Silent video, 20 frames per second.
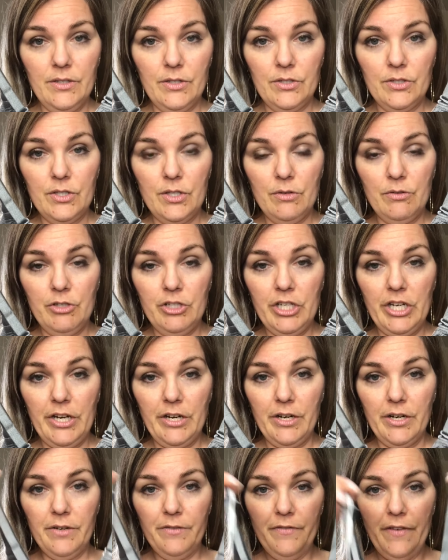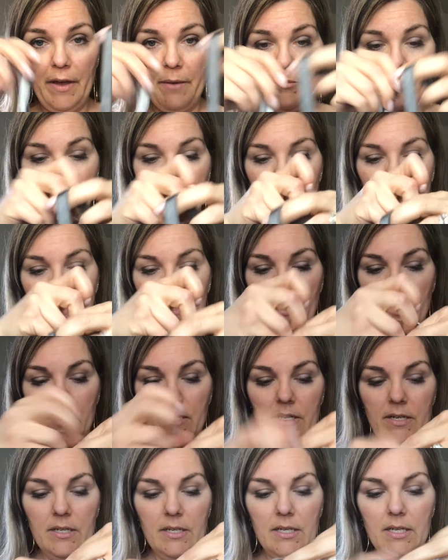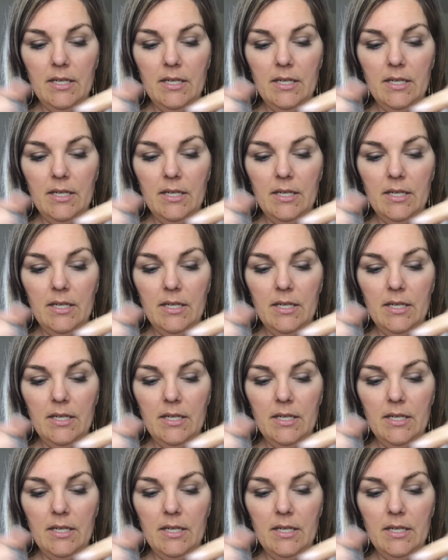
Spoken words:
There's no sheer fabric there.